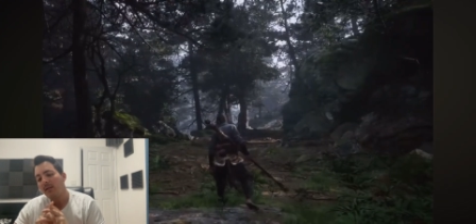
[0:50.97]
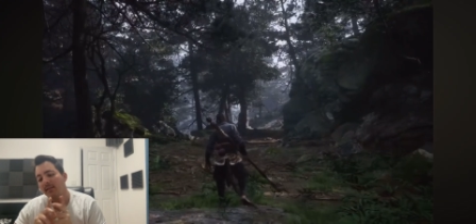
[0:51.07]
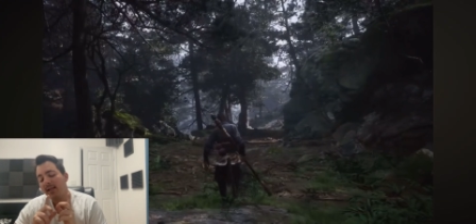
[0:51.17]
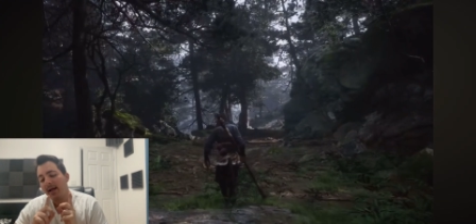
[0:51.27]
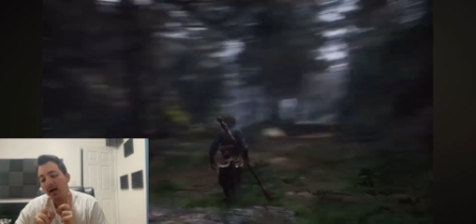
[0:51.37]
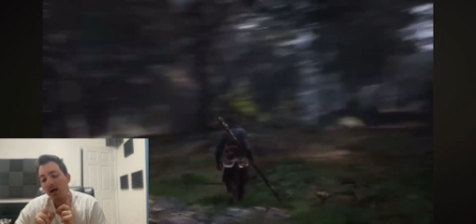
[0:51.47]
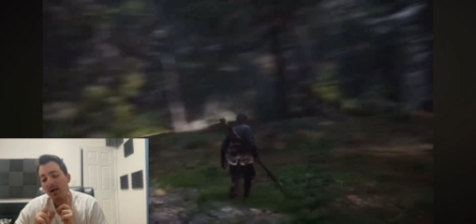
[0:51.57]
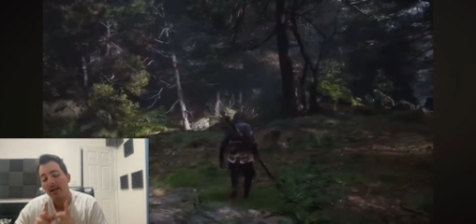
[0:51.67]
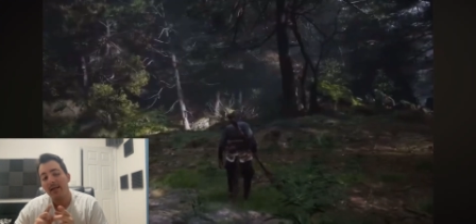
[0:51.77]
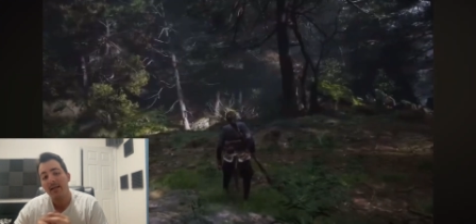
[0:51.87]
That uh,
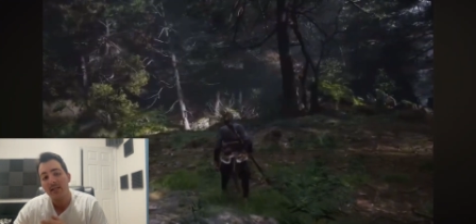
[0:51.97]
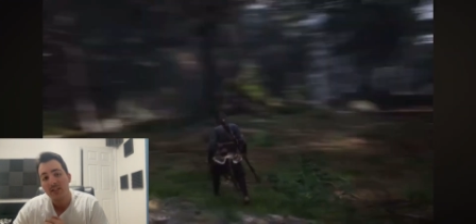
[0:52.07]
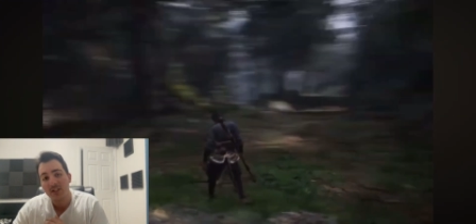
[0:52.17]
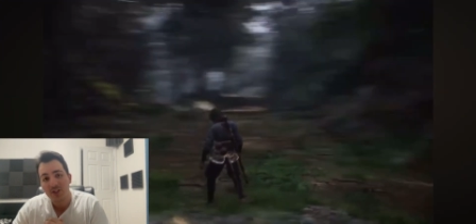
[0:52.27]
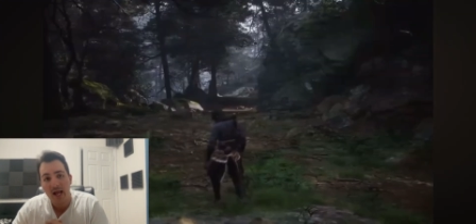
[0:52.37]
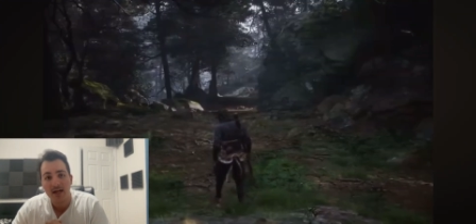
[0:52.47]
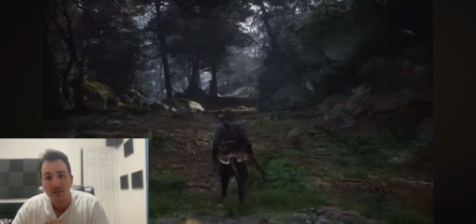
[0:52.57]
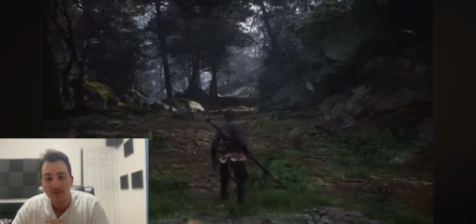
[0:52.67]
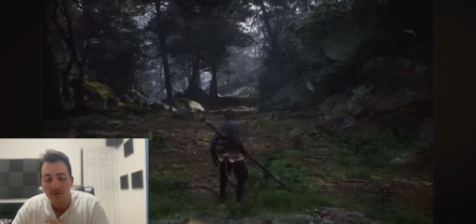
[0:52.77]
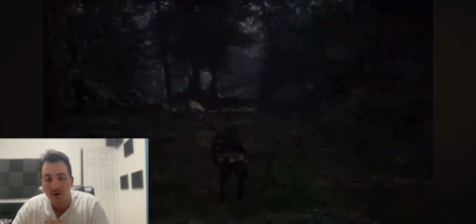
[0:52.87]
it is a
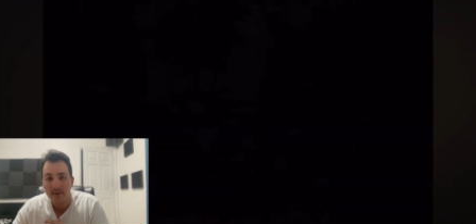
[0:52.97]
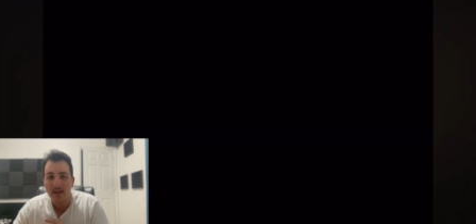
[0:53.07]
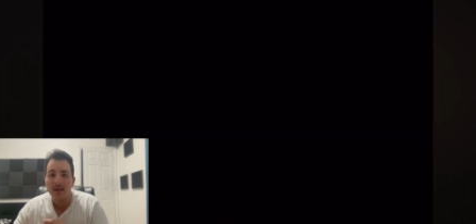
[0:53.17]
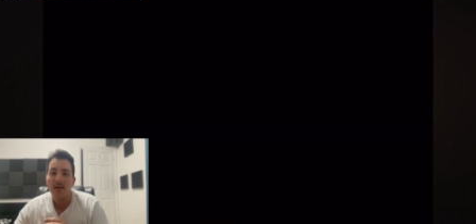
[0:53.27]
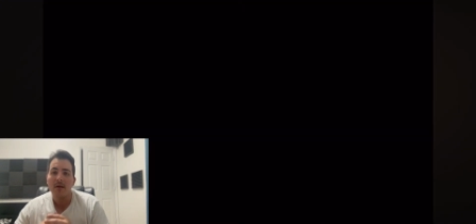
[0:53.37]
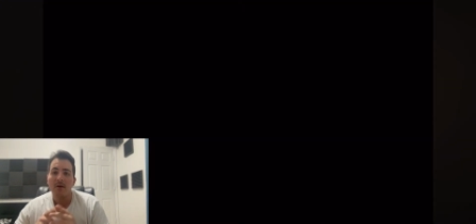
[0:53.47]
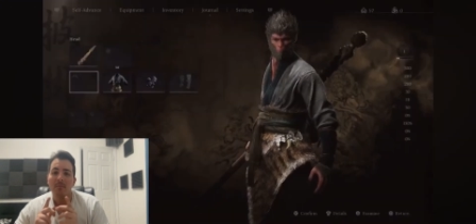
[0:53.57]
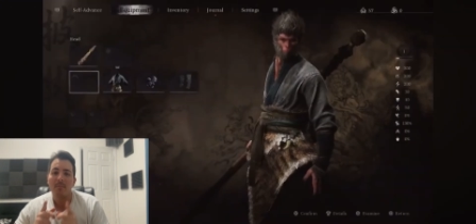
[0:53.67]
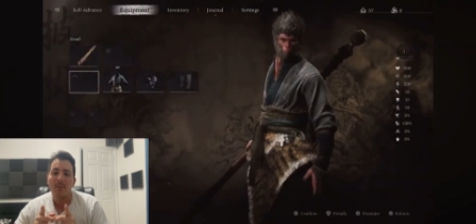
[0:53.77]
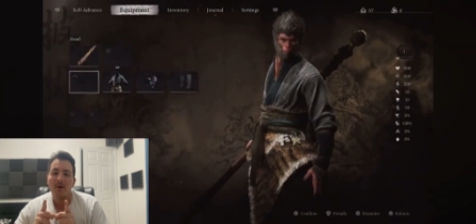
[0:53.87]
challenge for me,
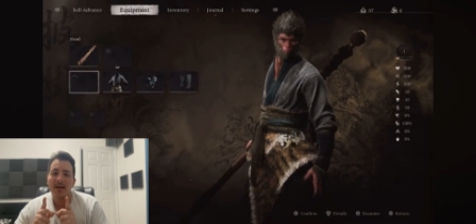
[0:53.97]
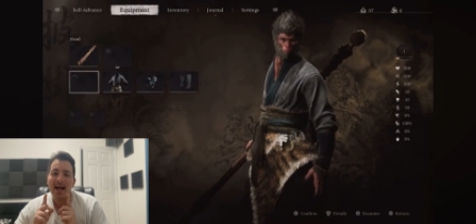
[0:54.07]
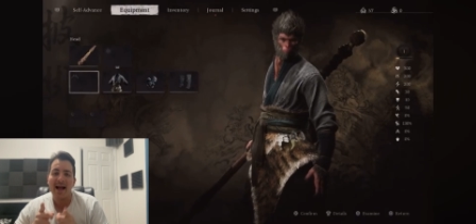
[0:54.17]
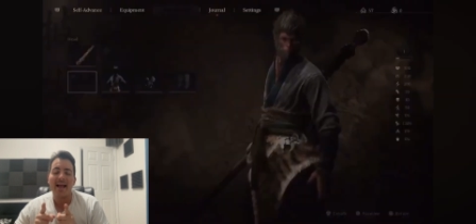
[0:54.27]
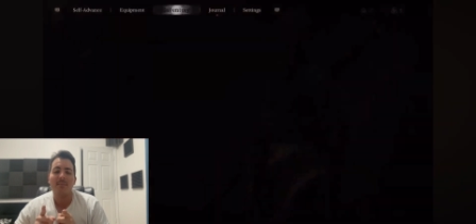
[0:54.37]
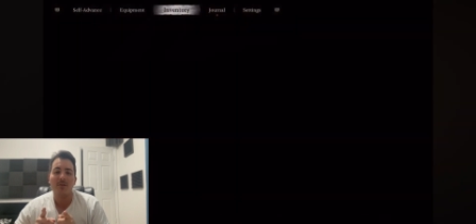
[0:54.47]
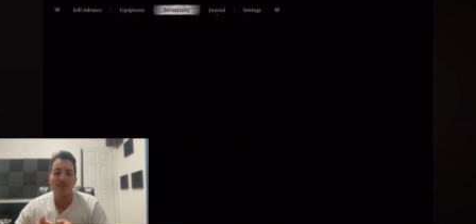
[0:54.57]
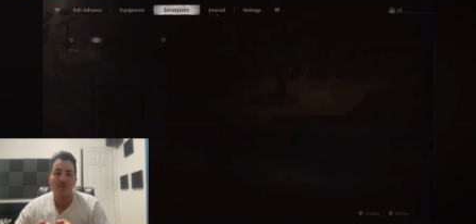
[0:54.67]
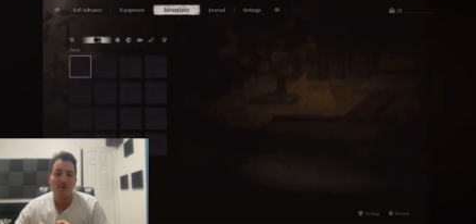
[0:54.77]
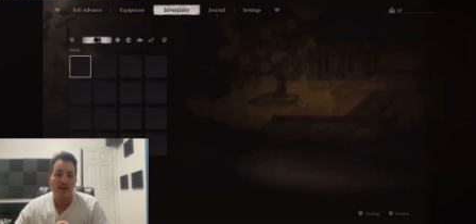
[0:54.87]
but I am
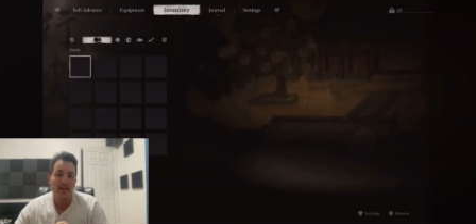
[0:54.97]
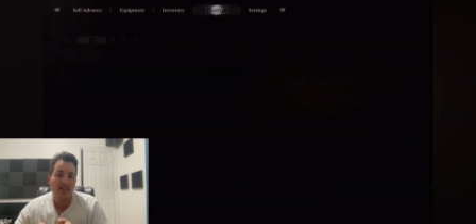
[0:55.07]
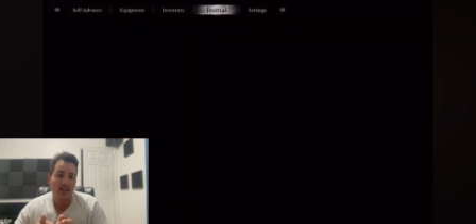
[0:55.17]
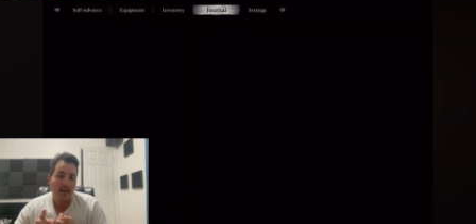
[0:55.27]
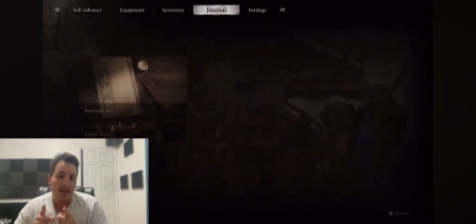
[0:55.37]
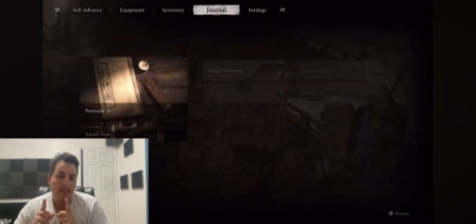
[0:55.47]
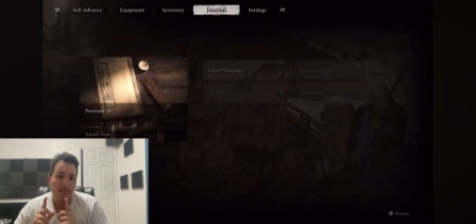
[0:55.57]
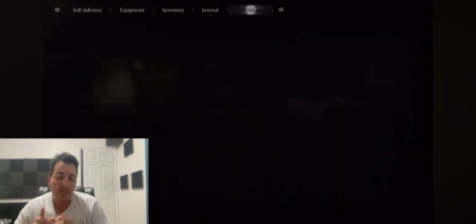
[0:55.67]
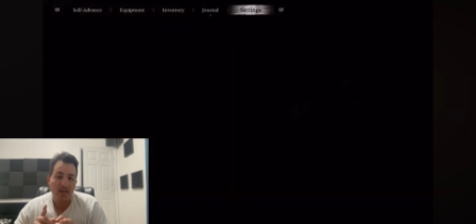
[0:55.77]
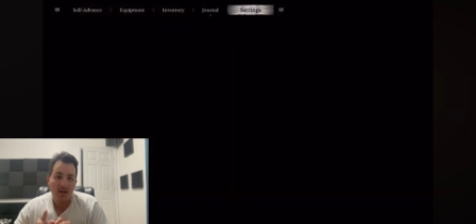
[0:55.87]
enjoying it
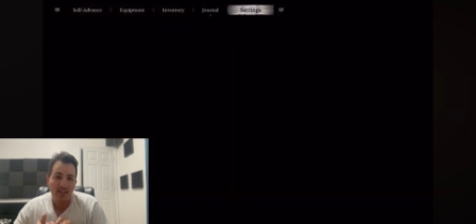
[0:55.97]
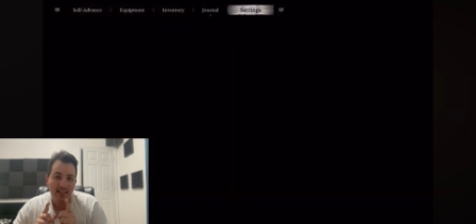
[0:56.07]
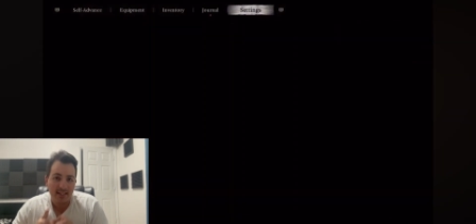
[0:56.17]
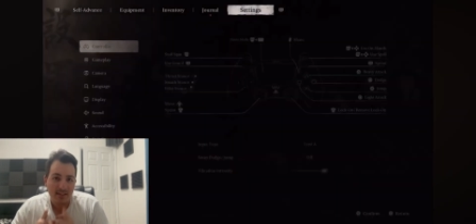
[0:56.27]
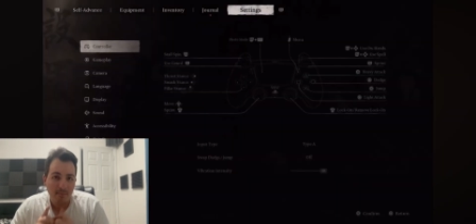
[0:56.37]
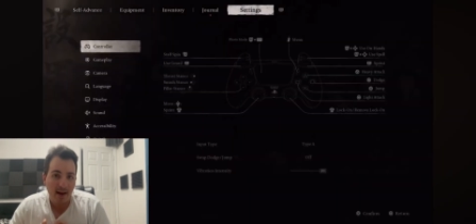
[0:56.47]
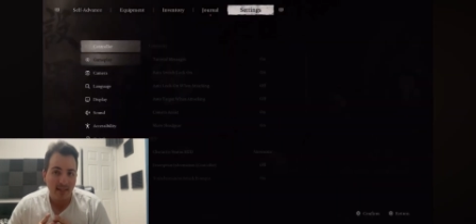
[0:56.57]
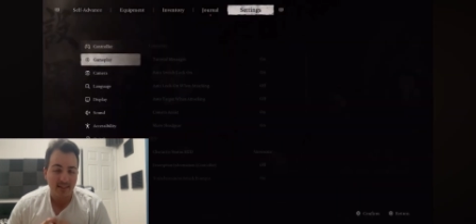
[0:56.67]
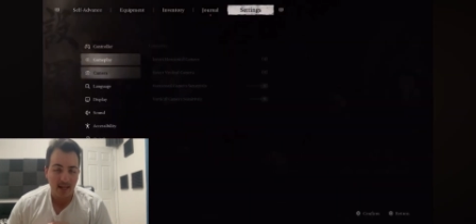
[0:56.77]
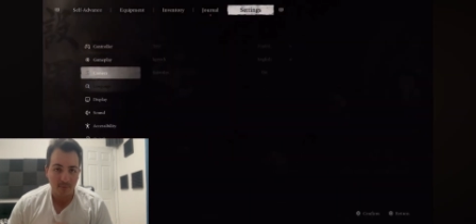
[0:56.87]
because it is my
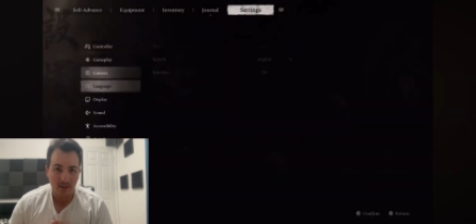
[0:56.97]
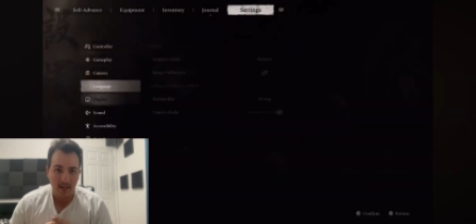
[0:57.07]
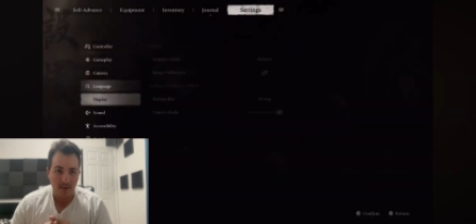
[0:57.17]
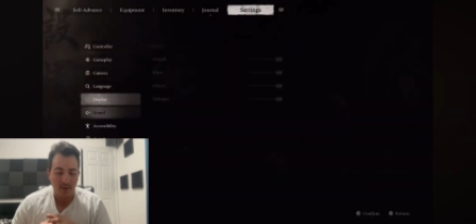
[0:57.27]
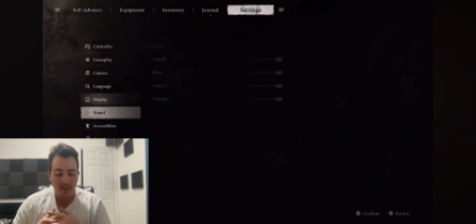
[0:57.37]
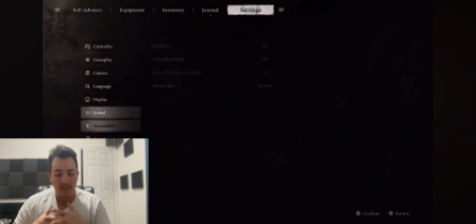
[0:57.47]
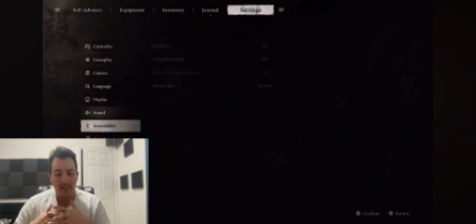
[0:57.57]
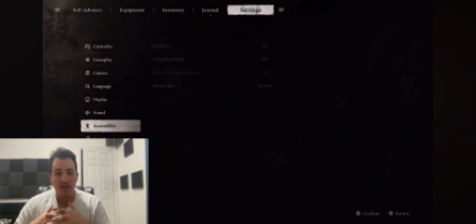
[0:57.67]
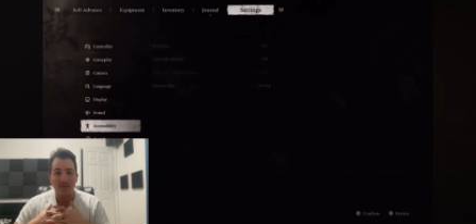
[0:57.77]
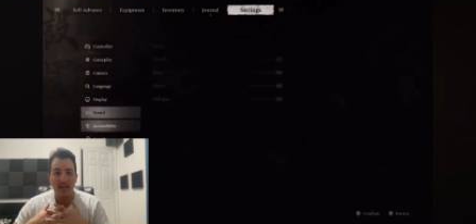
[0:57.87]
type of game and it's the
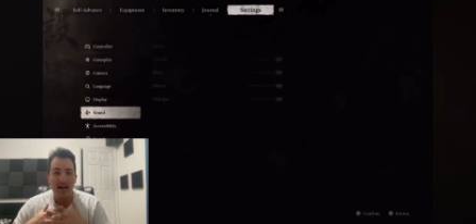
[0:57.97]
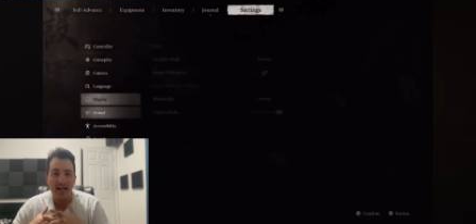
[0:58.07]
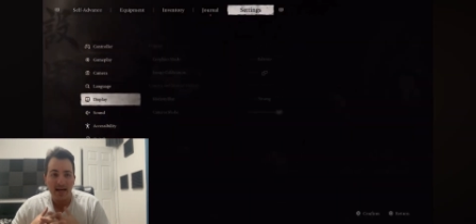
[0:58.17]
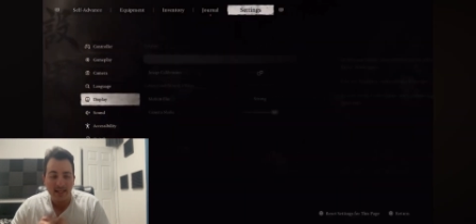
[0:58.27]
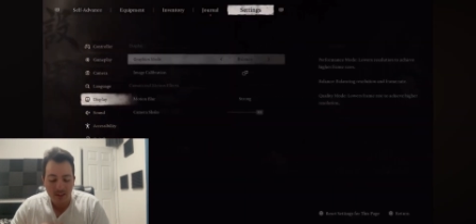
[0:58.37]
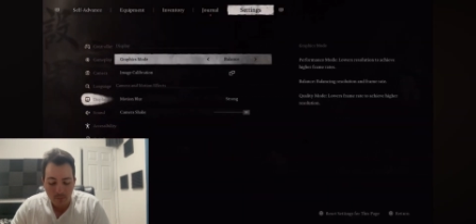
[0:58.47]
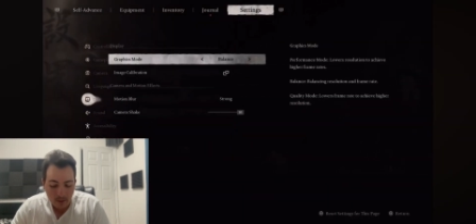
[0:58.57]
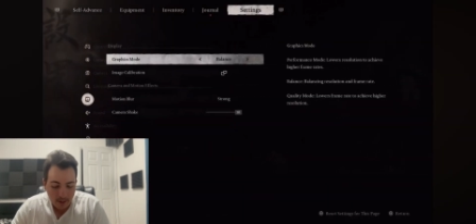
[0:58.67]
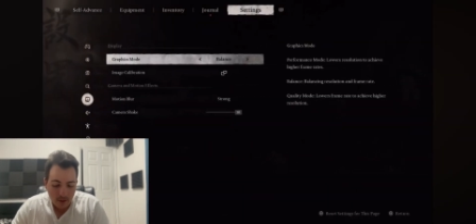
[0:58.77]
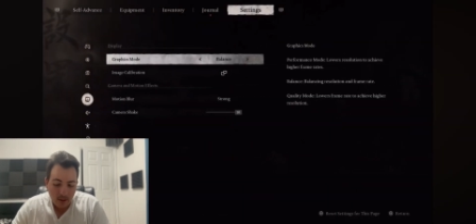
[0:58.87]
game that I like to
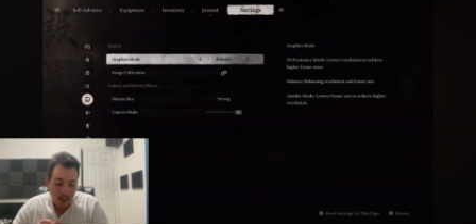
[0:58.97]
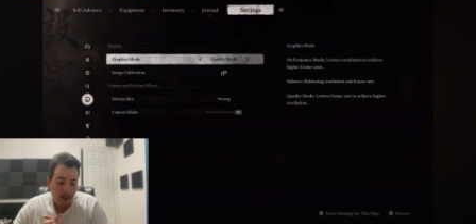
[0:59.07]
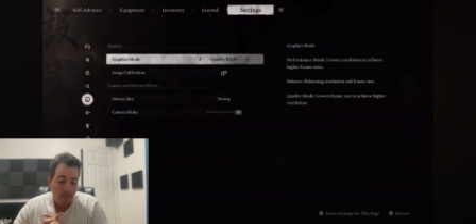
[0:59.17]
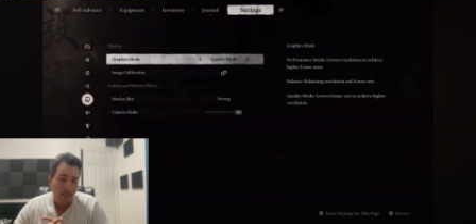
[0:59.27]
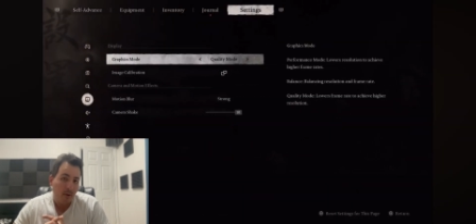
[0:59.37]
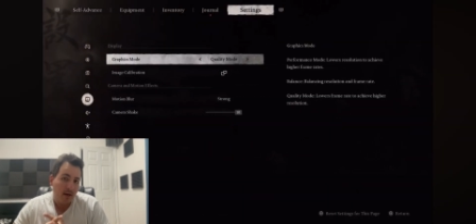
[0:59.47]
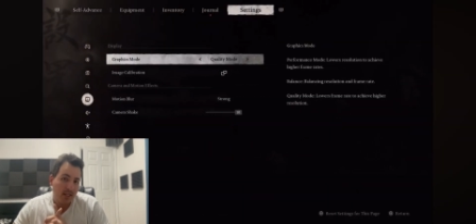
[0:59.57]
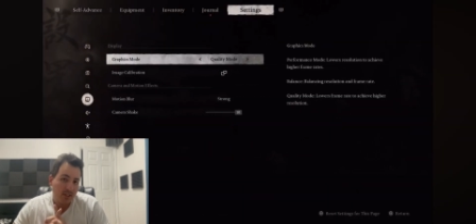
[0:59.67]
play. But it